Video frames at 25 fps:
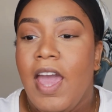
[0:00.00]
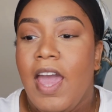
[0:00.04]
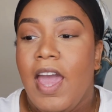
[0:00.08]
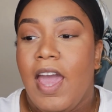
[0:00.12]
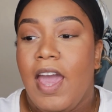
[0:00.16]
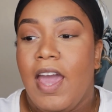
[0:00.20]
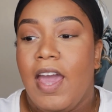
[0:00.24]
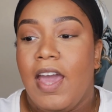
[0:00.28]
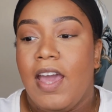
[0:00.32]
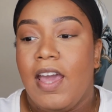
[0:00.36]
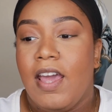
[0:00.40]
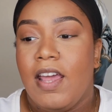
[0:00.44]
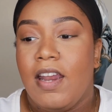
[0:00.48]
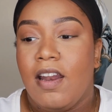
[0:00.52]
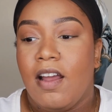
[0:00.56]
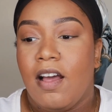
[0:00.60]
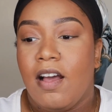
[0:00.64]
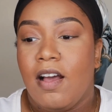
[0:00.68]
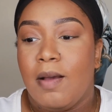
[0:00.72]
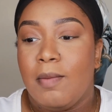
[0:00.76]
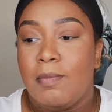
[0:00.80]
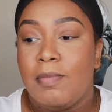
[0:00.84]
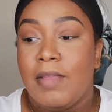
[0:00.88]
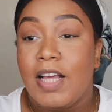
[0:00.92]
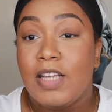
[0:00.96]
And
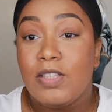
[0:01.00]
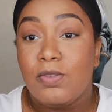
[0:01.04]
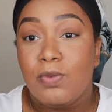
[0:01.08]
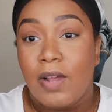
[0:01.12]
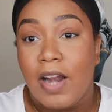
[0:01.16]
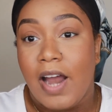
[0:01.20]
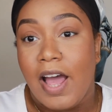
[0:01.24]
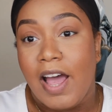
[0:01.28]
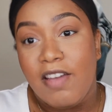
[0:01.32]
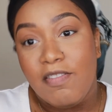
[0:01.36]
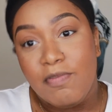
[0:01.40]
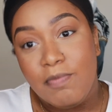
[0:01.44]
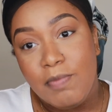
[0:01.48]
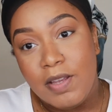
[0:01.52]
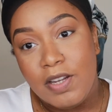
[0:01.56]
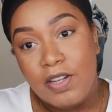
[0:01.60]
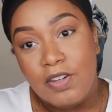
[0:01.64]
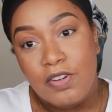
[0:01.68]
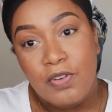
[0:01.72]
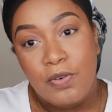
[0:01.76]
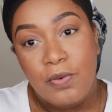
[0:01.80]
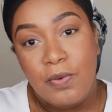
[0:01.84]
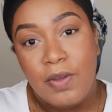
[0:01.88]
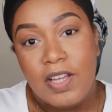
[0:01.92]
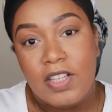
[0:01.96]
um, that's what I've
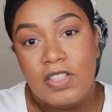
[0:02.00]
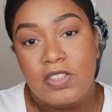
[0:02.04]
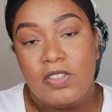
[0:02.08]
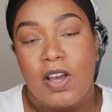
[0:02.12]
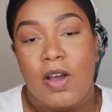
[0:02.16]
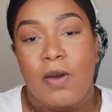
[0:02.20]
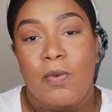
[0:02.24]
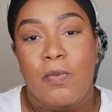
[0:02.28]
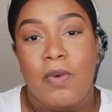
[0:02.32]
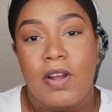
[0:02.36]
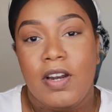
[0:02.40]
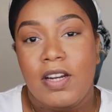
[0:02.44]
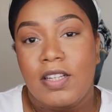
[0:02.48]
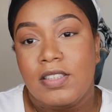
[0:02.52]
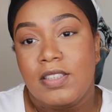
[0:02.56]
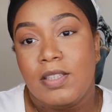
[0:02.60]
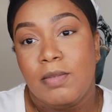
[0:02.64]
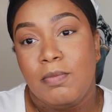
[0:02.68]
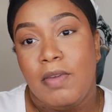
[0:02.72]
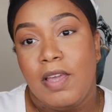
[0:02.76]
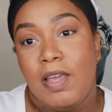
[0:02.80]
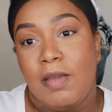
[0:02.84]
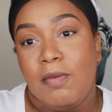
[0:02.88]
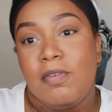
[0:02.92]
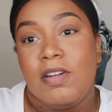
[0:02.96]
been doing. So I wanted to
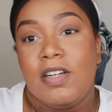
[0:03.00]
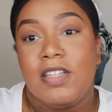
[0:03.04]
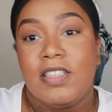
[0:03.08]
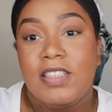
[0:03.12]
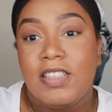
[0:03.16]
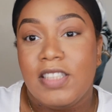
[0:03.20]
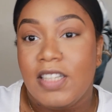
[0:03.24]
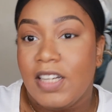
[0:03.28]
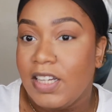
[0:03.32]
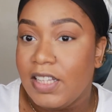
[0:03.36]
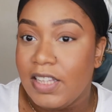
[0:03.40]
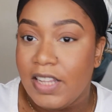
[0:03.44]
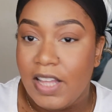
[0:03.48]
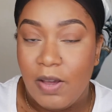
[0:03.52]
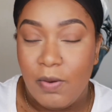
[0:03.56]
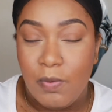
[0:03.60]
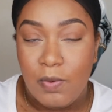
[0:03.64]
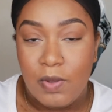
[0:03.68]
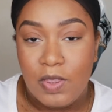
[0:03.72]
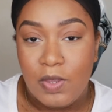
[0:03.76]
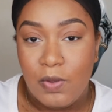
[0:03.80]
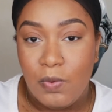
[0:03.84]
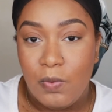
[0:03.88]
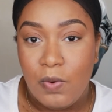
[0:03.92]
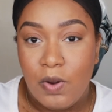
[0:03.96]
be able to share that
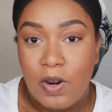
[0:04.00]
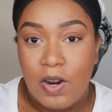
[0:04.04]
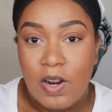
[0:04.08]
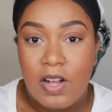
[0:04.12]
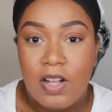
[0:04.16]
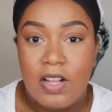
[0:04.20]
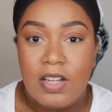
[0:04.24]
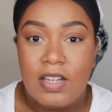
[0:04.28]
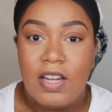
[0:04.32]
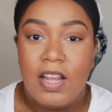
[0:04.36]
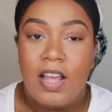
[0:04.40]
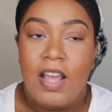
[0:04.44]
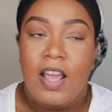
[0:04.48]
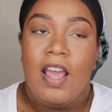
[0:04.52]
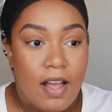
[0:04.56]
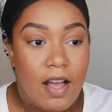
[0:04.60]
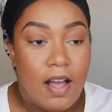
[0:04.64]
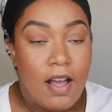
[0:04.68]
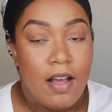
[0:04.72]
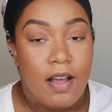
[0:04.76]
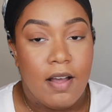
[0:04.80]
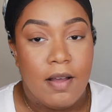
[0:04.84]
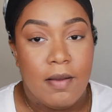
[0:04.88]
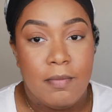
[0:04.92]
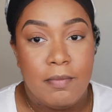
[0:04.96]
with the world.
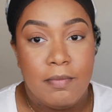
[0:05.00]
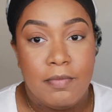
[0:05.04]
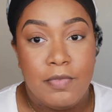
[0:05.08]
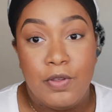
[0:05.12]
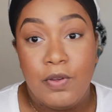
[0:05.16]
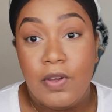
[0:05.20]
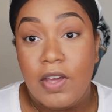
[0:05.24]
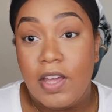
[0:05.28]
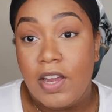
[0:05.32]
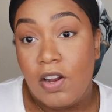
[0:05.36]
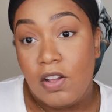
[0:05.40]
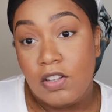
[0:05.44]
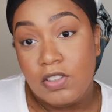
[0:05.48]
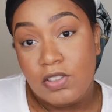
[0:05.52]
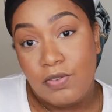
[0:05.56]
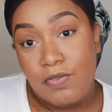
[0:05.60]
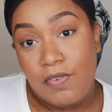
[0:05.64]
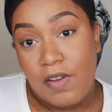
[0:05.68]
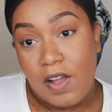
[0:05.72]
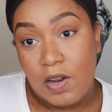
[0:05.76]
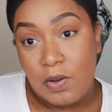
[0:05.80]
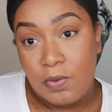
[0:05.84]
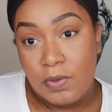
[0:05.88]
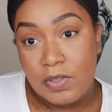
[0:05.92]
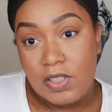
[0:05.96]
Um, you can also
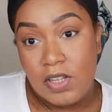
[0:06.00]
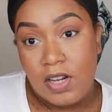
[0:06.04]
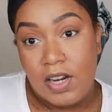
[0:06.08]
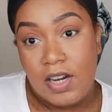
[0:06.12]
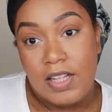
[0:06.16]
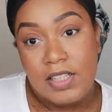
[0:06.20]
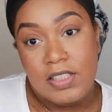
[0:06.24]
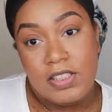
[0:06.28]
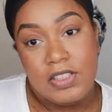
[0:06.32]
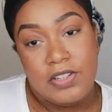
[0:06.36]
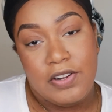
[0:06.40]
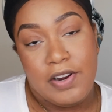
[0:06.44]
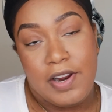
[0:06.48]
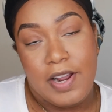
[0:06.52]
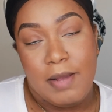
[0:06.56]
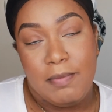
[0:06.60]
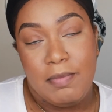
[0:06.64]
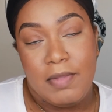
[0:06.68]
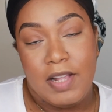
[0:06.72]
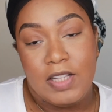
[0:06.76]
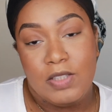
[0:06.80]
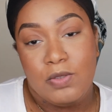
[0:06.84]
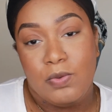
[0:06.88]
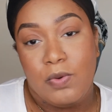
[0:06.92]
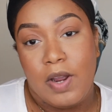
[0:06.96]
follow us on Instagram.
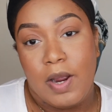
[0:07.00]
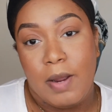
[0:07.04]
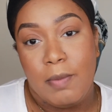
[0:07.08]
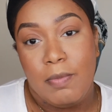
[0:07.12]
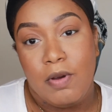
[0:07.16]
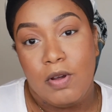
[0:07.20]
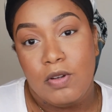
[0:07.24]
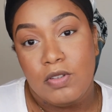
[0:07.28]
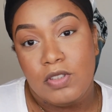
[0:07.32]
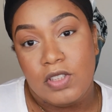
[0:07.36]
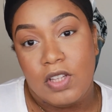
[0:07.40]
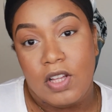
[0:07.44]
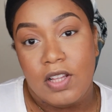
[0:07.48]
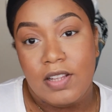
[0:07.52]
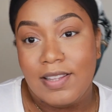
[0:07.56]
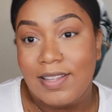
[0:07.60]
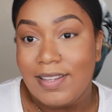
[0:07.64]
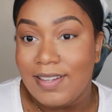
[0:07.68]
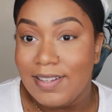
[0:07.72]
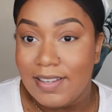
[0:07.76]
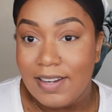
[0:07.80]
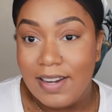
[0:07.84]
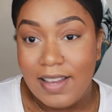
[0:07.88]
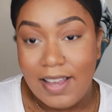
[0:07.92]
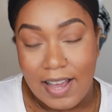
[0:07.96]
That's where I post all the
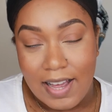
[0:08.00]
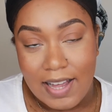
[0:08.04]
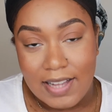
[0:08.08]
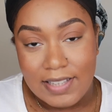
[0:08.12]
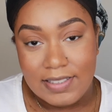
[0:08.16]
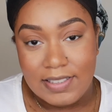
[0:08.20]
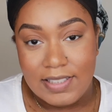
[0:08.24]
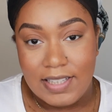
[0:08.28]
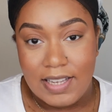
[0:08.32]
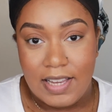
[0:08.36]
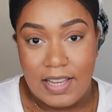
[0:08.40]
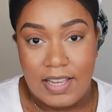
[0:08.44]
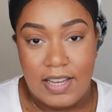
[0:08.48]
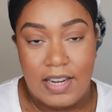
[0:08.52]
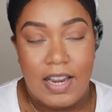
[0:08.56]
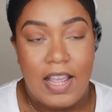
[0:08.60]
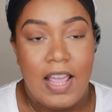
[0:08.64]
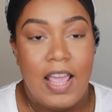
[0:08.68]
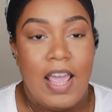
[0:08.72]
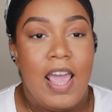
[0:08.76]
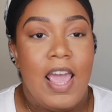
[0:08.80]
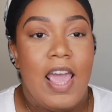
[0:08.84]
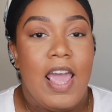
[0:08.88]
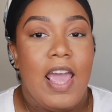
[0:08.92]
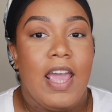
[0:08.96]
good content.
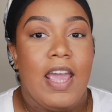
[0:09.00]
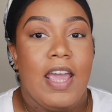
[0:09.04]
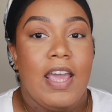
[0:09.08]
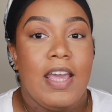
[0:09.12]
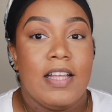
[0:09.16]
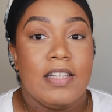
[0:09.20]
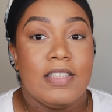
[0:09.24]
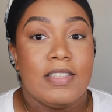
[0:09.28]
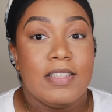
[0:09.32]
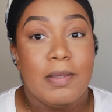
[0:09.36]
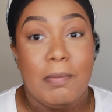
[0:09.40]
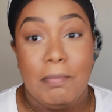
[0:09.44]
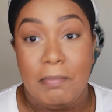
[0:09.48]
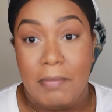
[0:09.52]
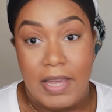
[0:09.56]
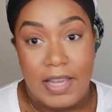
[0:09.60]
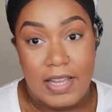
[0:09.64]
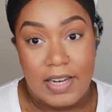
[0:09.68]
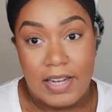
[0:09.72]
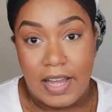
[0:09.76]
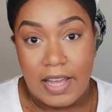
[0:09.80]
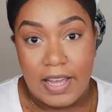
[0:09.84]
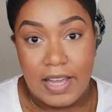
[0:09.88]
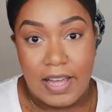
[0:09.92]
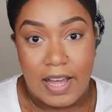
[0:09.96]
It's
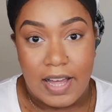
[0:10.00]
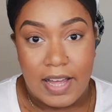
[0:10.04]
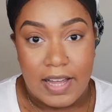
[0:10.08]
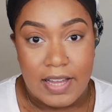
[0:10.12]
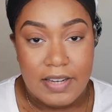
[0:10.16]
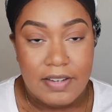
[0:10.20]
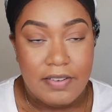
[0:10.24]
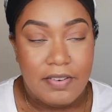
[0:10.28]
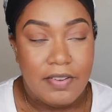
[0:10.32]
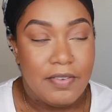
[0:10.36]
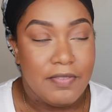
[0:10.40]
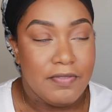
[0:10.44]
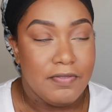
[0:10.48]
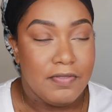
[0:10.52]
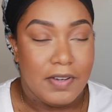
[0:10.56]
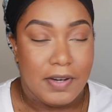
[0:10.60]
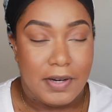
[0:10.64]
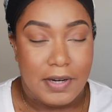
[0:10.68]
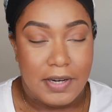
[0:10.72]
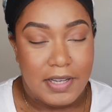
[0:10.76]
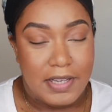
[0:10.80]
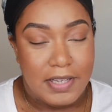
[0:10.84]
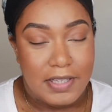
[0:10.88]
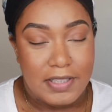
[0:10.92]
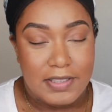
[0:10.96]
Made Like God.
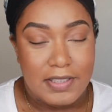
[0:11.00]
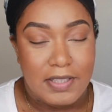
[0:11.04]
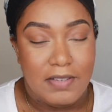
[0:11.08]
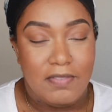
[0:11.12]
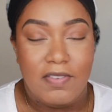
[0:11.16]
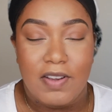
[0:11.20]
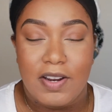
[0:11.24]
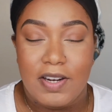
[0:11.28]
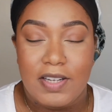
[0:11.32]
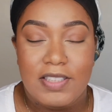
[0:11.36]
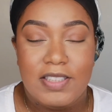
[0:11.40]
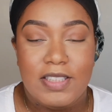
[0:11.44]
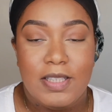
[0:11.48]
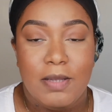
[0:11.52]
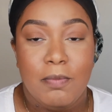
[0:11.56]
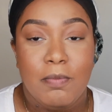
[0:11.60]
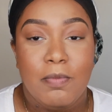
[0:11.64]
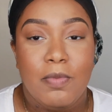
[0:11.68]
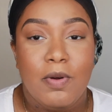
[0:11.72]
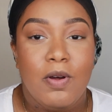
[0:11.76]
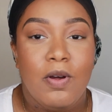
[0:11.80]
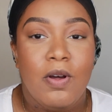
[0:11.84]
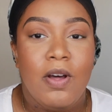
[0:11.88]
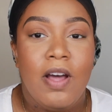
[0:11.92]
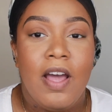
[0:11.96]
Very easy, very
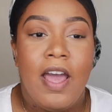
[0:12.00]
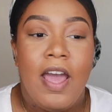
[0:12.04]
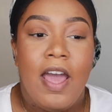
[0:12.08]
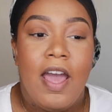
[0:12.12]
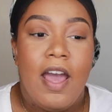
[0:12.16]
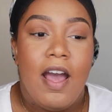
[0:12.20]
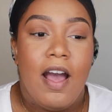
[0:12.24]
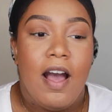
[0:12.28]
simple.